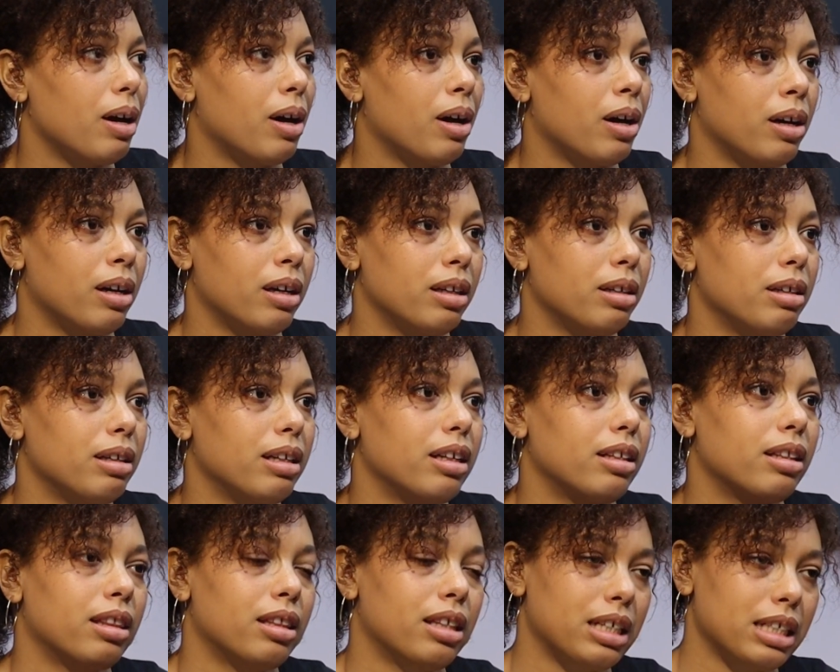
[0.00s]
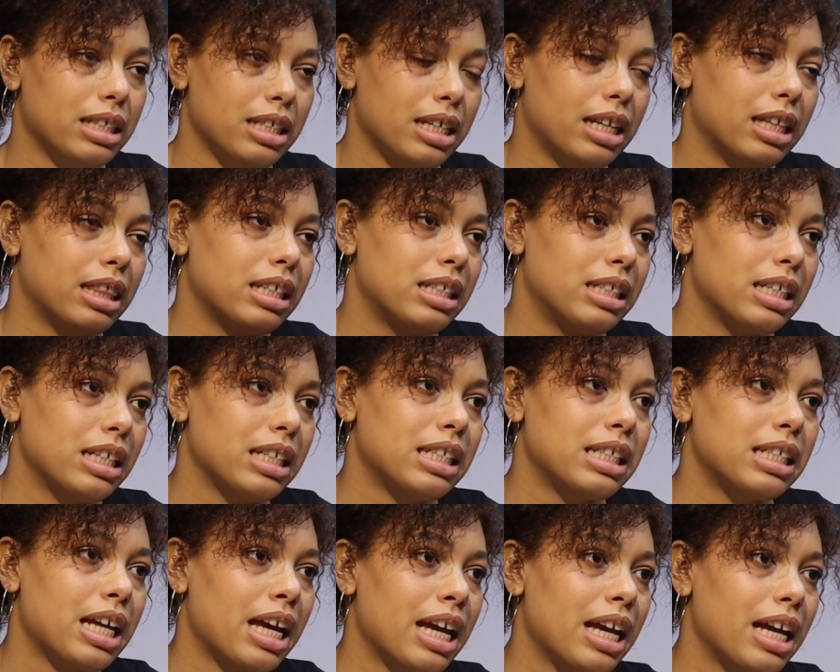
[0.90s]
on things like the
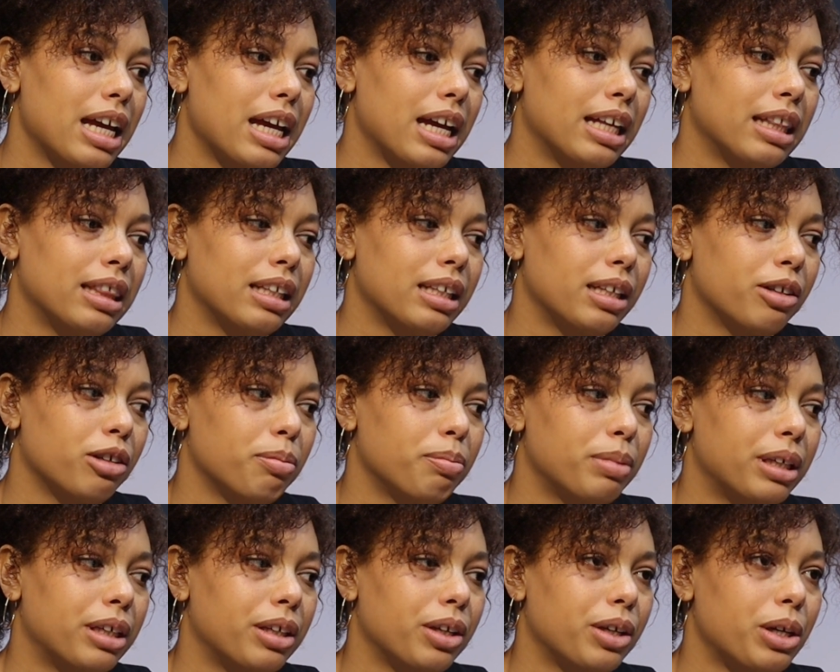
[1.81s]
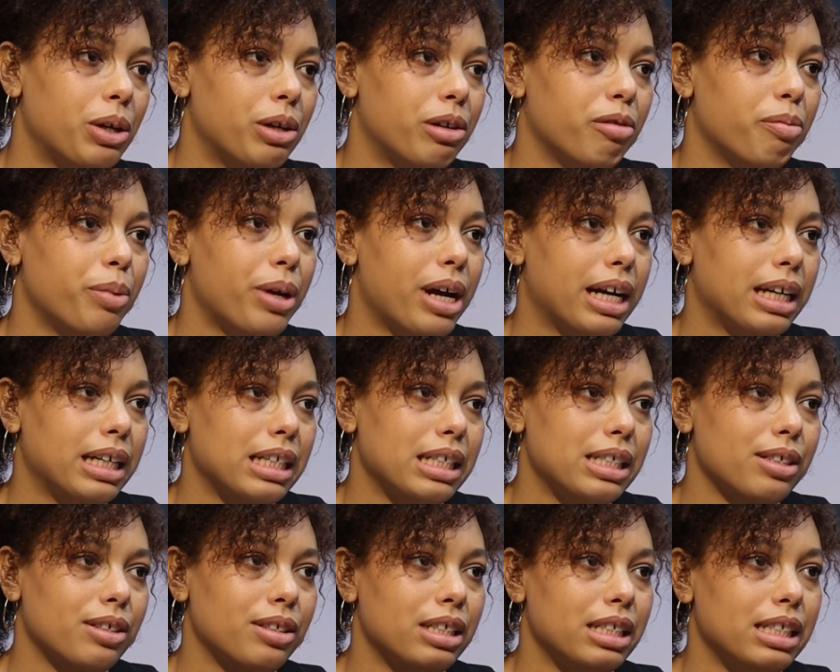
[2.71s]
DSA and the European Code of
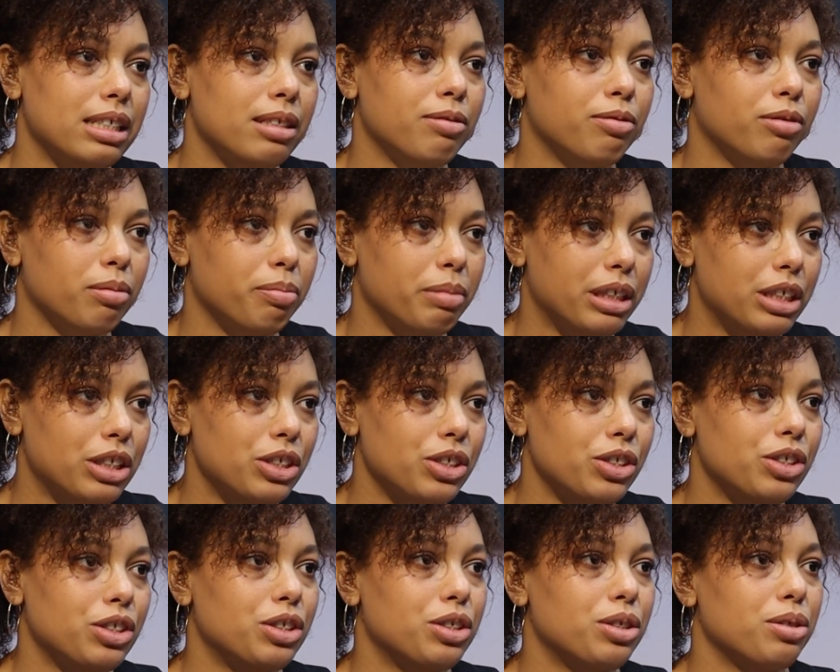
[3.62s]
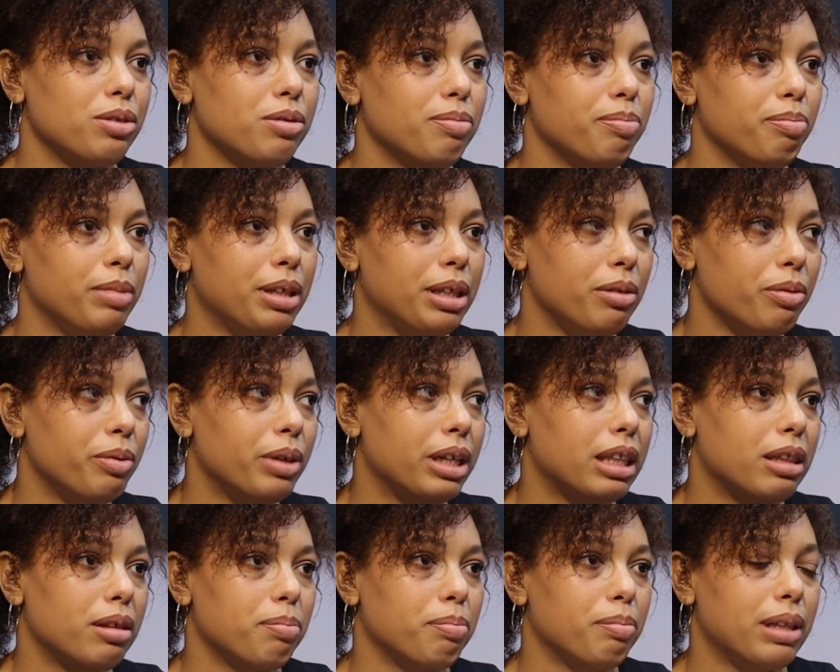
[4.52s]
Practice on Disinformation, to meet
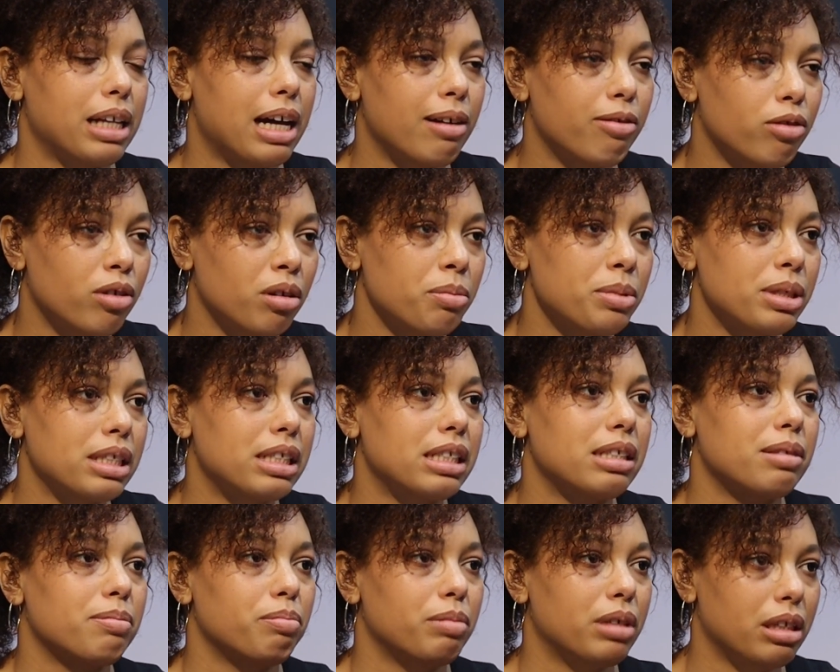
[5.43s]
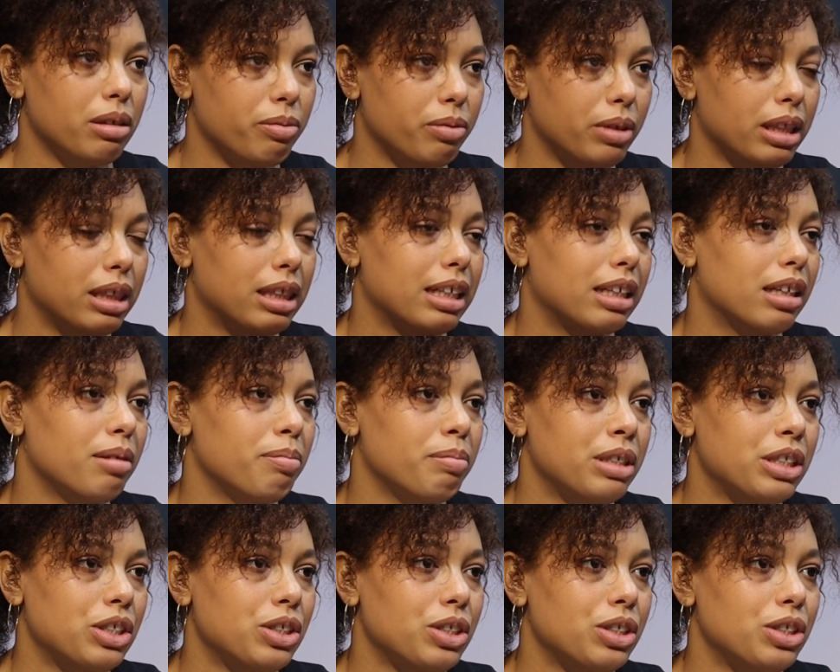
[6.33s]
with platforms and to meet with the
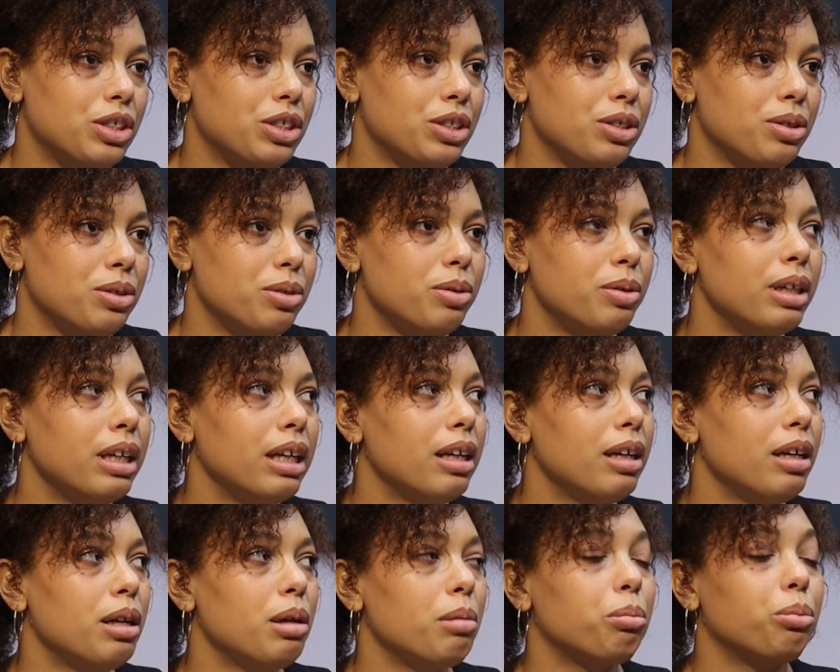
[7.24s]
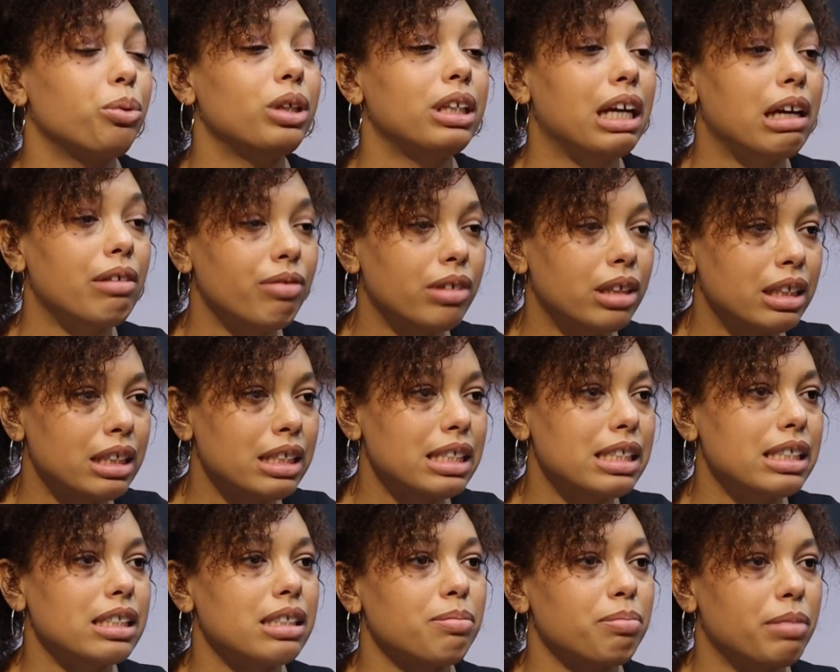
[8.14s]
Commission to bring
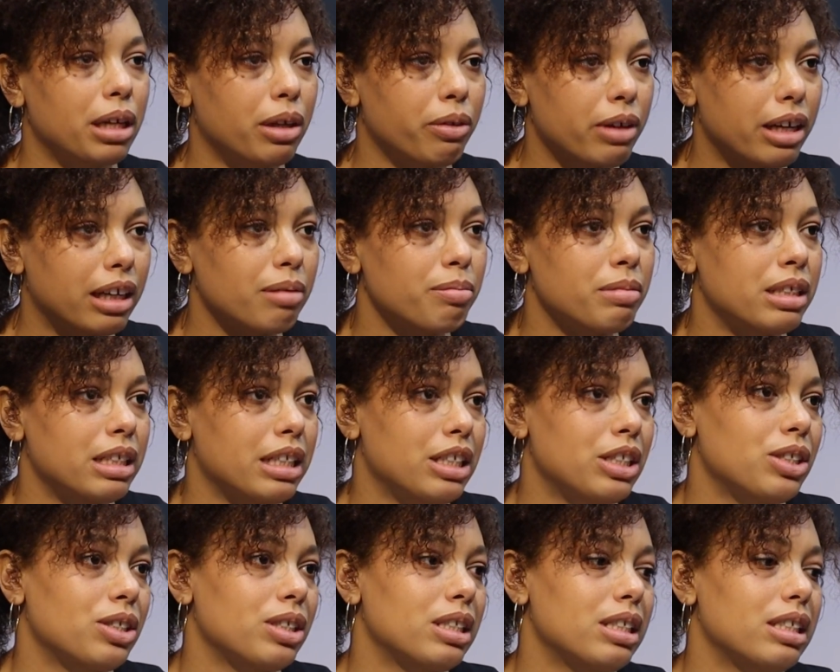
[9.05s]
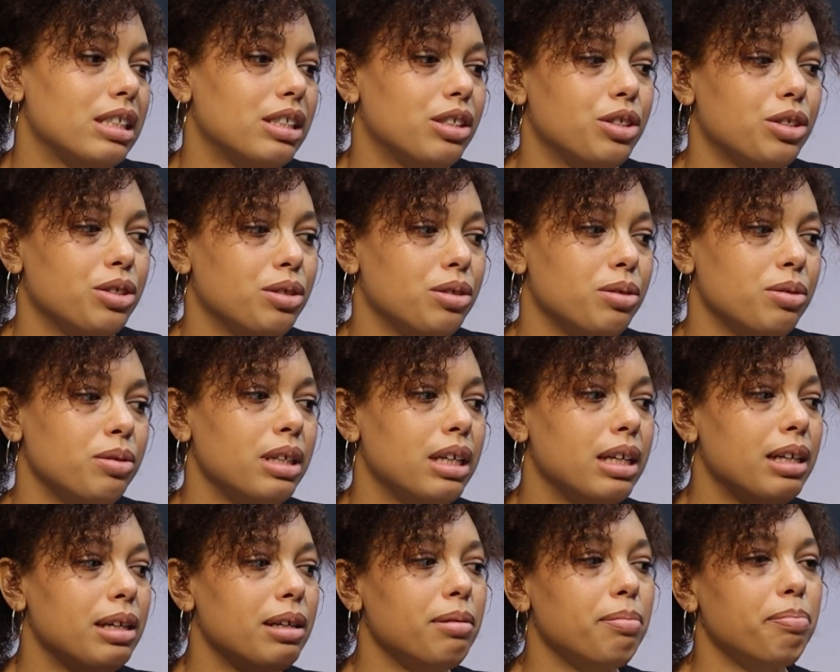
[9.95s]
evidence, to make recommendations, and to
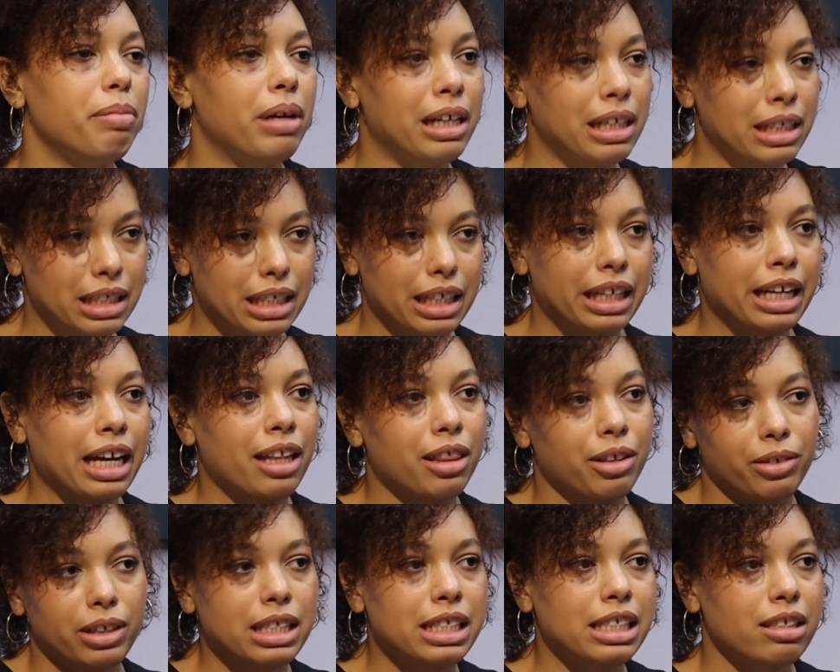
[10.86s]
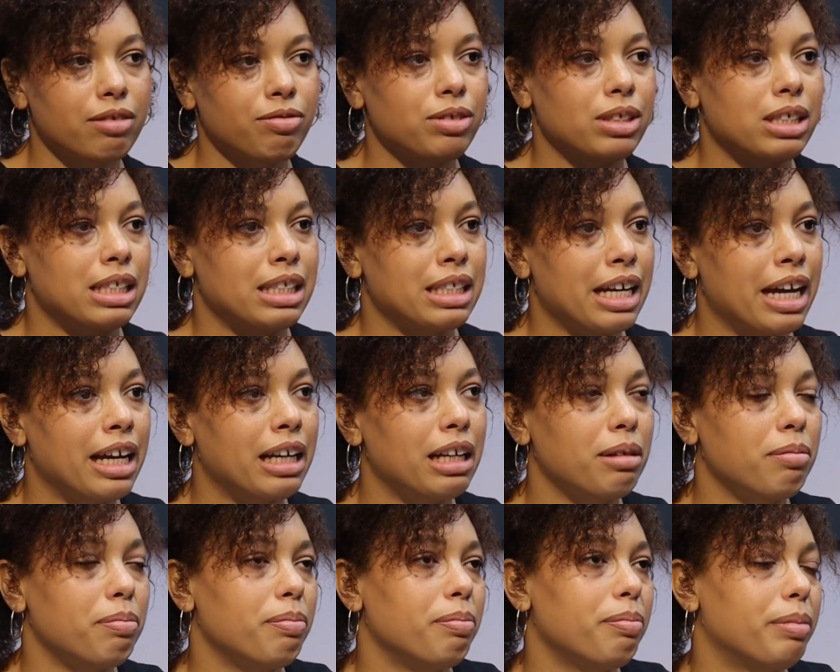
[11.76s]
bind together as civil
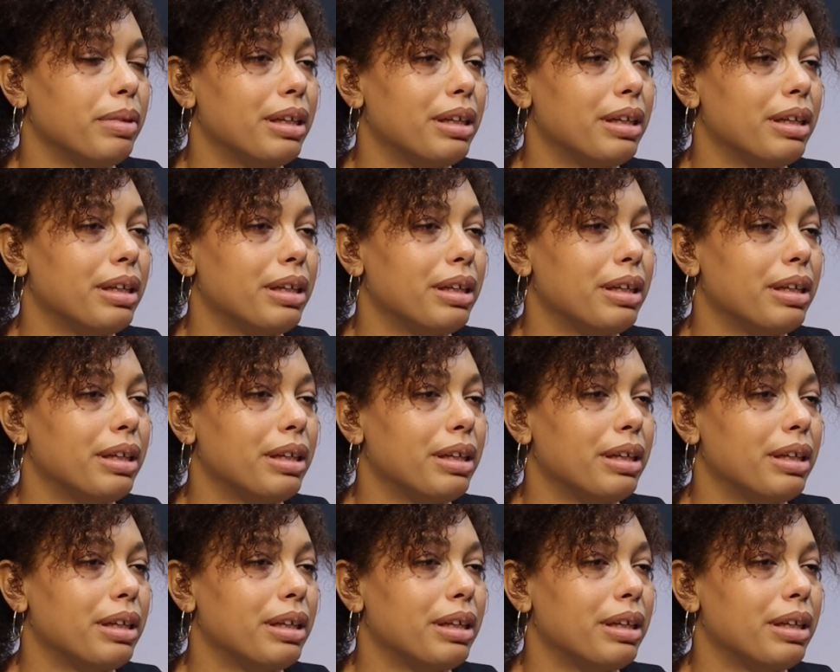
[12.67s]
society,